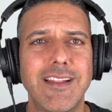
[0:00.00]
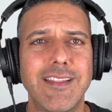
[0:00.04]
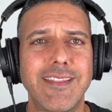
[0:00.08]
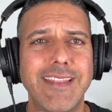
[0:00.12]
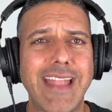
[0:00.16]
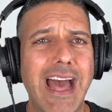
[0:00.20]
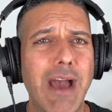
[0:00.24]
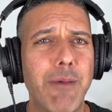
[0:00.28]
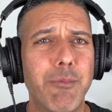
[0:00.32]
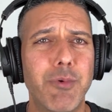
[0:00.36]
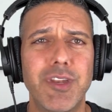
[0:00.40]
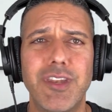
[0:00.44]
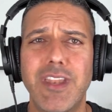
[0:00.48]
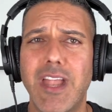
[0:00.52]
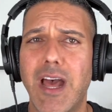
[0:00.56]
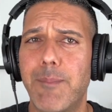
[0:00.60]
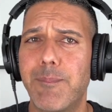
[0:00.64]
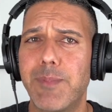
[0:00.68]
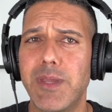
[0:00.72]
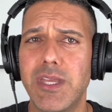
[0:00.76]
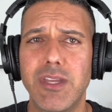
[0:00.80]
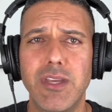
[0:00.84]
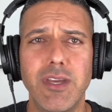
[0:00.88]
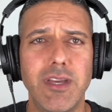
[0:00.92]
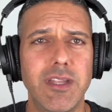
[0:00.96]
That would not
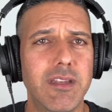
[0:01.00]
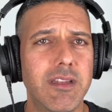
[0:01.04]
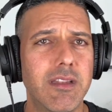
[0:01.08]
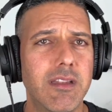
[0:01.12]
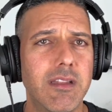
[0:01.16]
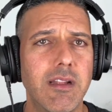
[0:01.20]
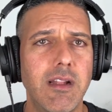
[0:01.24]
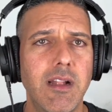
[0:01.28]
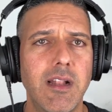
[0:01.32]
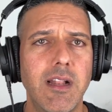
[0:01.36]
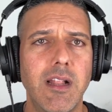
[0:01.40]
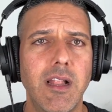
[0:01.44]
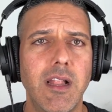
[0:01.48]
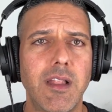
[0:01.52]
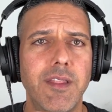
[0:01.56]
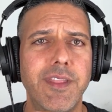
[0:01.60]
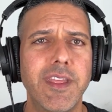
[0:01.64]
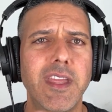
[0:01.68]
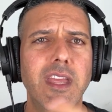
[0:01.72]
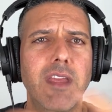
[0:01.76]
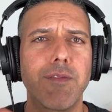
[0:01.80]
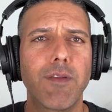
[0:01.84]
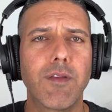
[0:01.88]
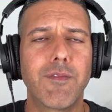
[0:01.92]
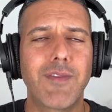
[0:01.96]
be good.
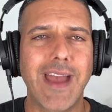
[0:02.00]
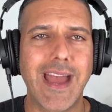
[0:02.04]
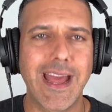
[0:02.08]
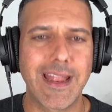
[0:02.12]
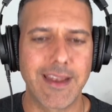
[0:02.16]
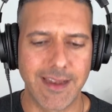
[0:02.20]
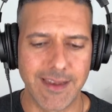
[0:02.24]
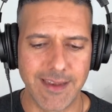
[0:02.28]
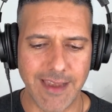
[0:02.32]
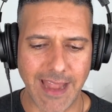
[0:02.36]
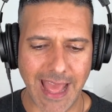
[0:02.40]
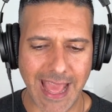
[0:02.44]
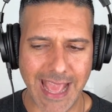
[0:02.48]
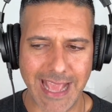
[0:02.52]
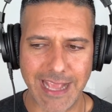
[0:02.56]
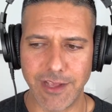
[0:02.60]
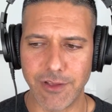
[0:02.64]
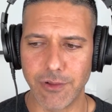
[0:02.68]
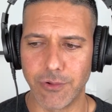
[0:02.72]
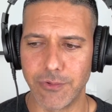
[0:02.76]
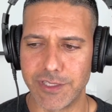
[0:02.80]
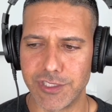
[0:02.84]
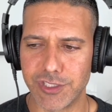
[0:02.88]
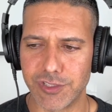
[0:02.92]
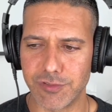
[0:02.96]
Think if you've had an
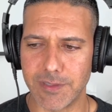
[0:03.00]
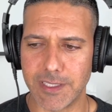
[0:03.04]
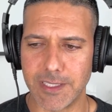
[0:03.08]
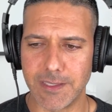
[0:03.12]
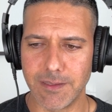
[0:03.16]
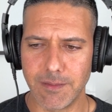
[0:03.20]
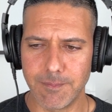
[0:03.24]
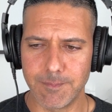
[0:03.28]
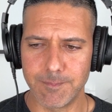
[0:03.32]
ankle injury.